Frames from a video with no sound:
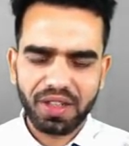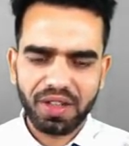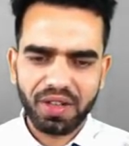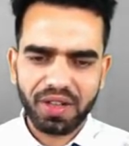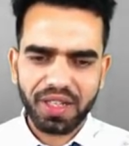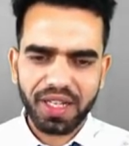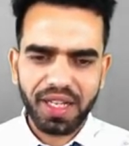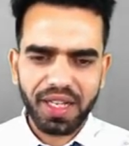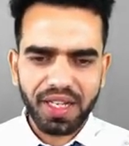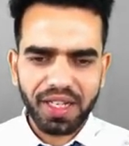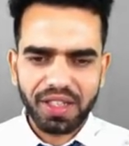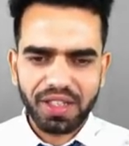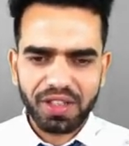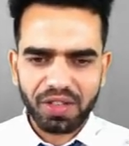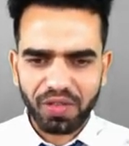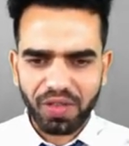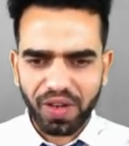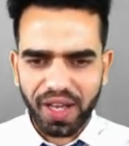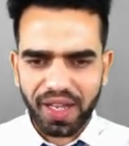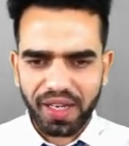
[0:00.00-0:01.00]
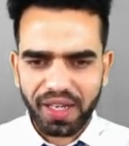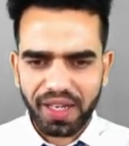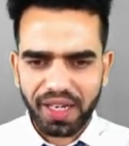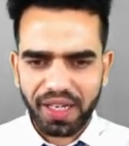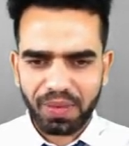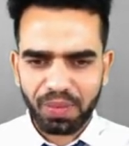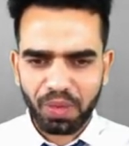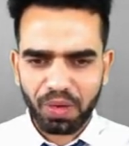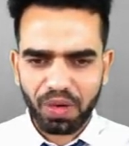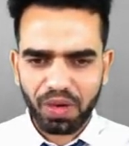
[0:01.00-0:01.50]
Okay, where
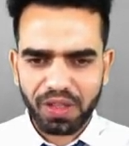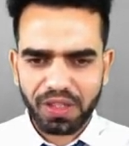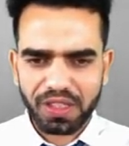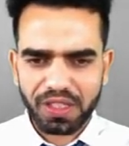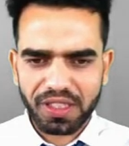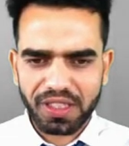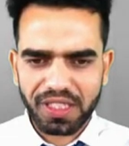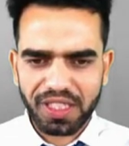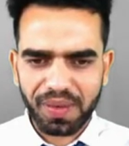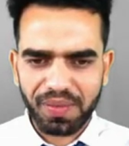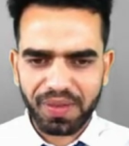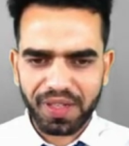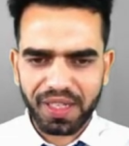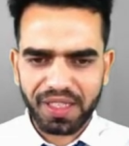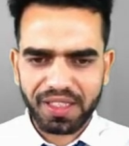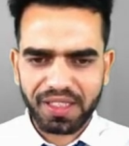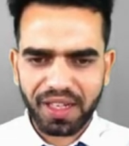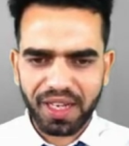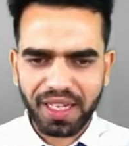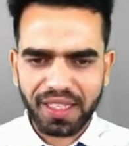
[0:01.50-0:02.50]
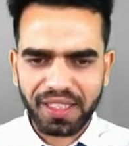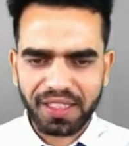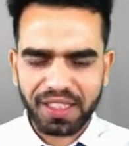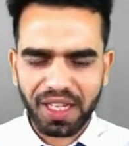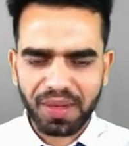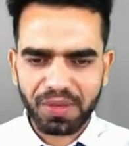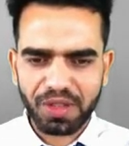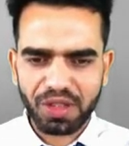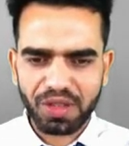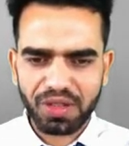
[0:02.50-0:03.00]
it pours its chemicals or
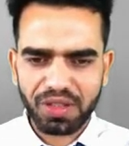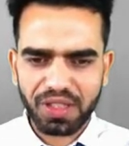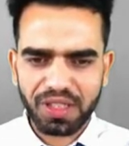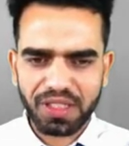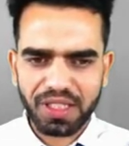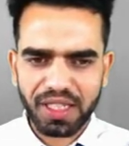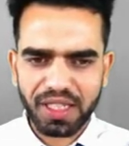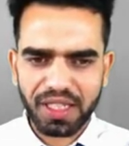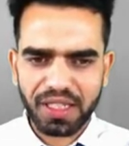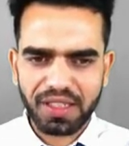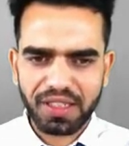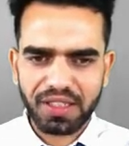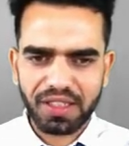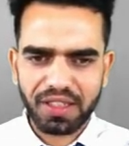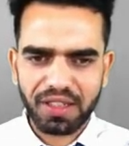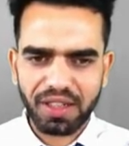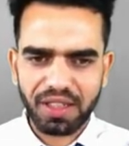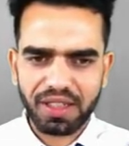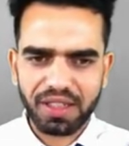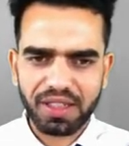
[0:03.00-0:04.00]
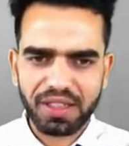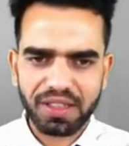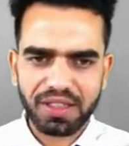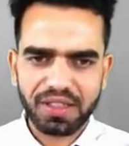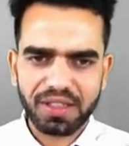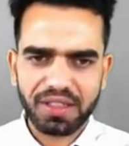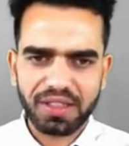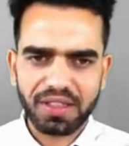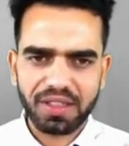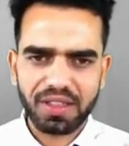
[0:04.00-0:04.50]
enzymes into this and digestion occurs.
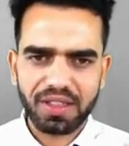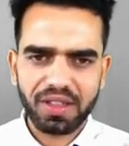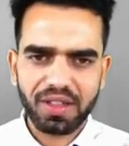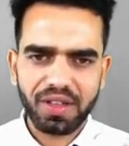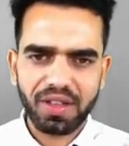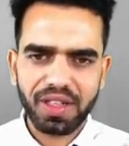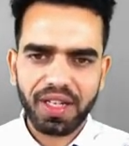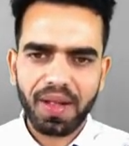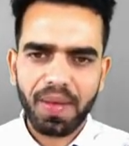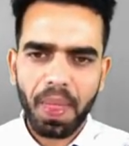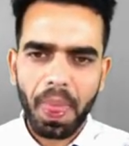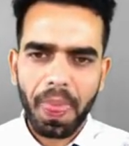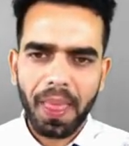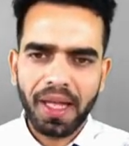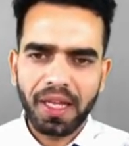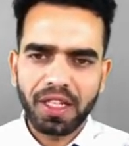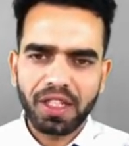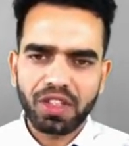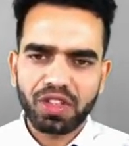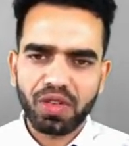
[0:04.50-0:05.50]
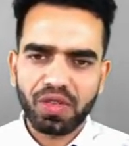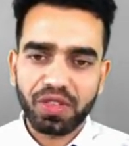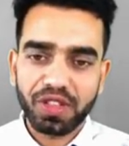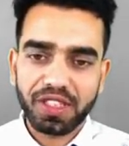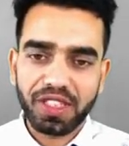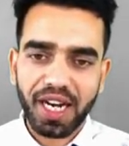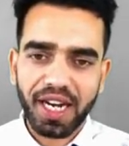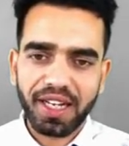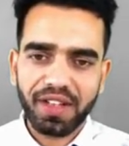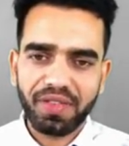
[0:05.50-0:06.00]
Okay, so
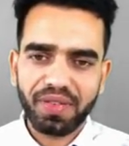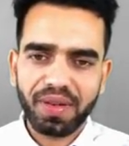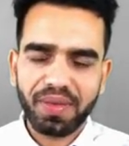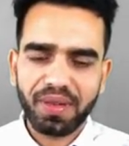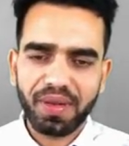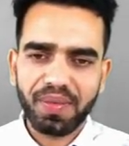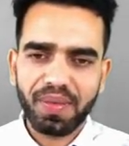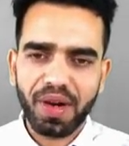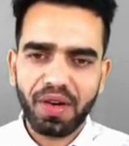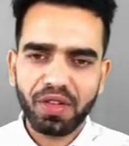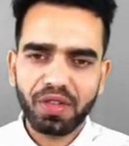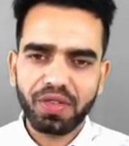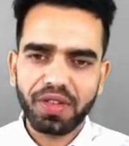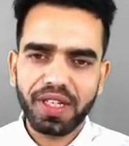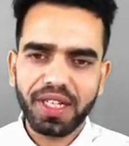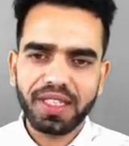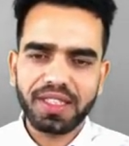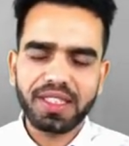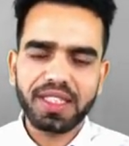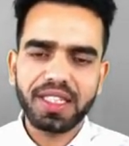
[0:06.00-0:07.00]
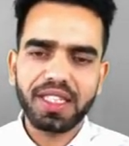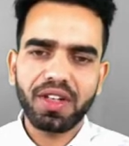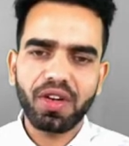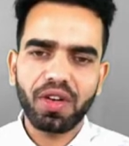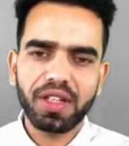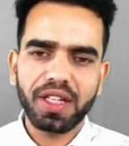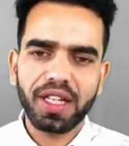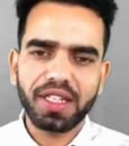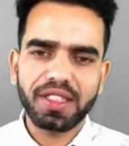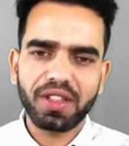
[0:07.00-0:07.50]
starting from the mouth we can see
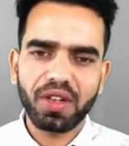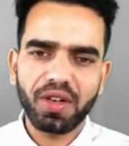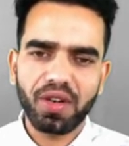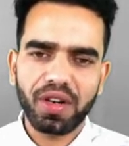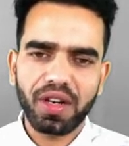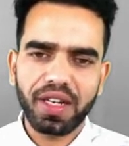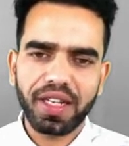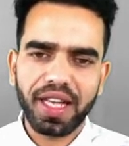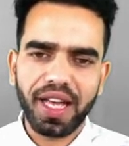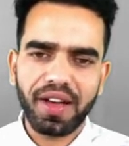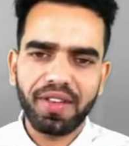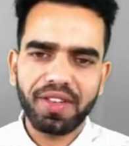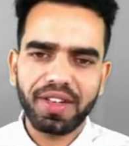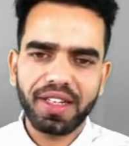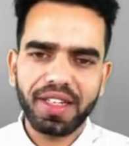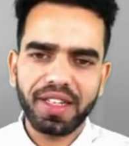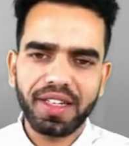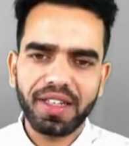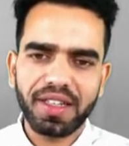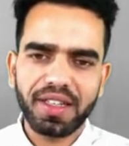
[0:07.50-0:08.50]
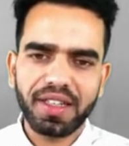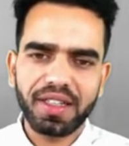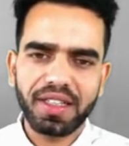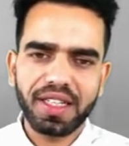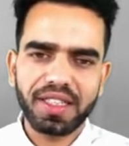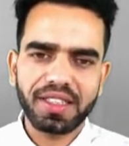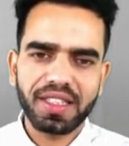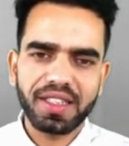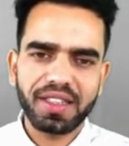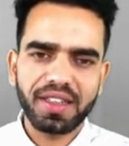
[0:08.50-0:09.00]
there is an oral cavity, there
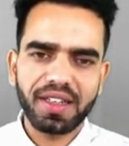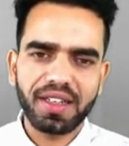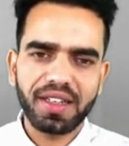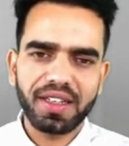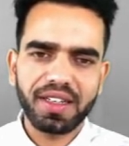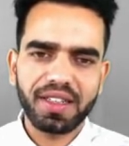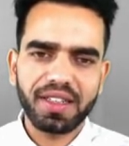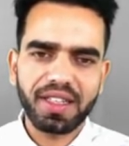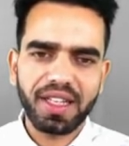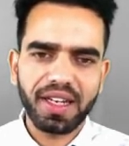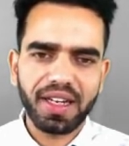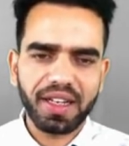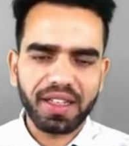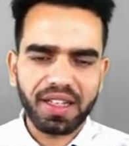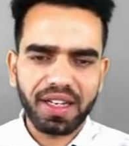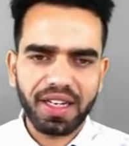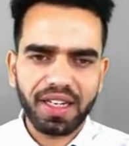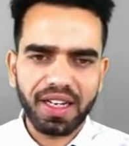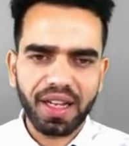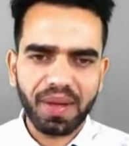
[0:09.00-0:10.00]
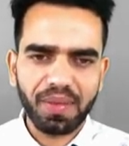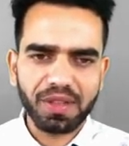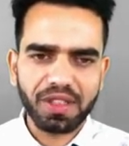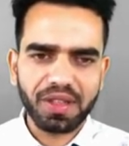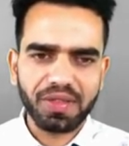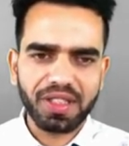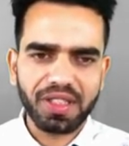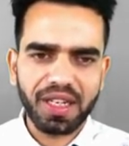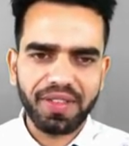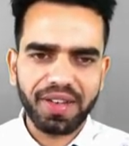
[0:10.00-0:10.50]
is a tongue, there are three types of
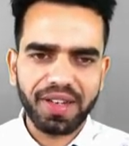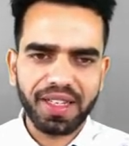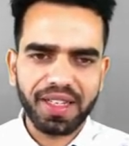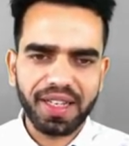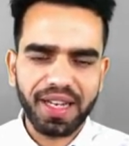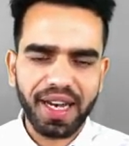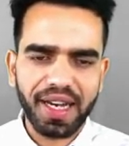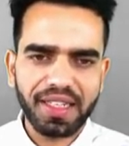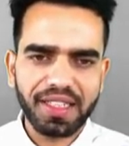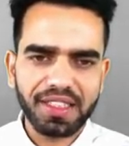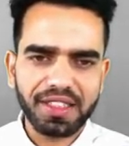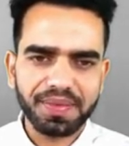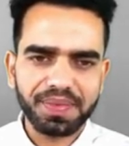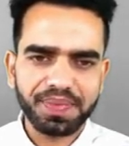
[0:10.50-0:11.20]
salivary glands.